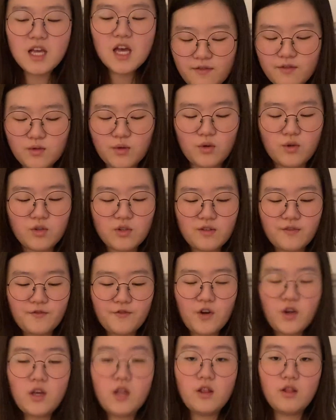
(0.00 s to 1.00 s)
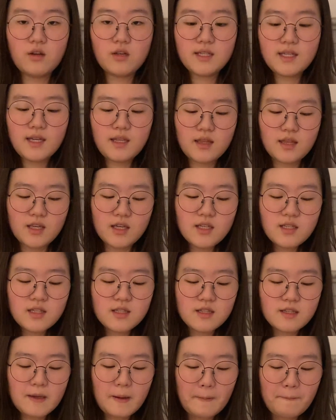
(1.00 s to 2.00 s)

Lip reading: So in the front, it looks like this.